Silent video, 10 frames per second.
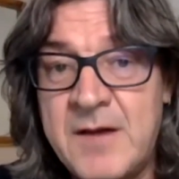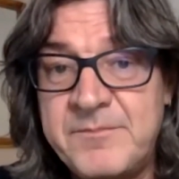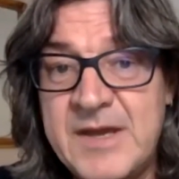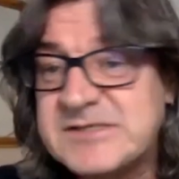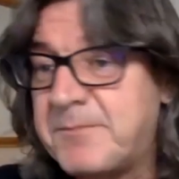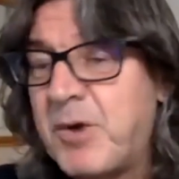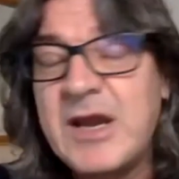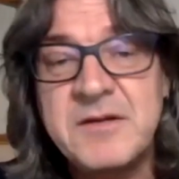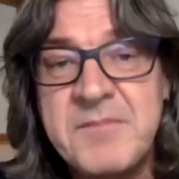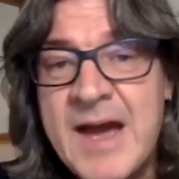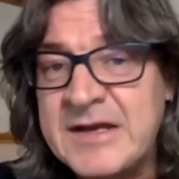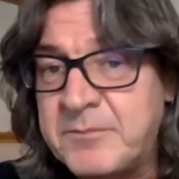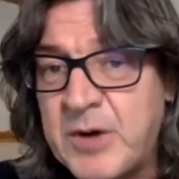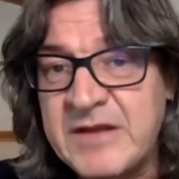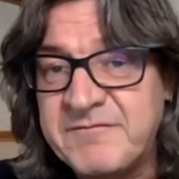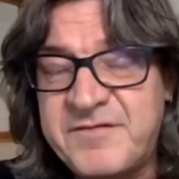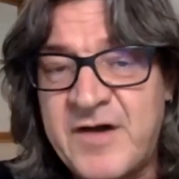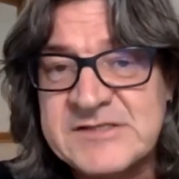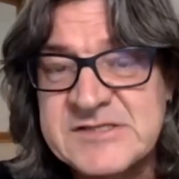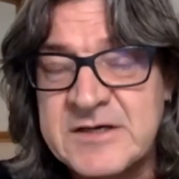He's a brilliant man, a brilliant
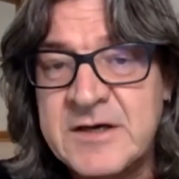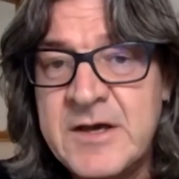fighter.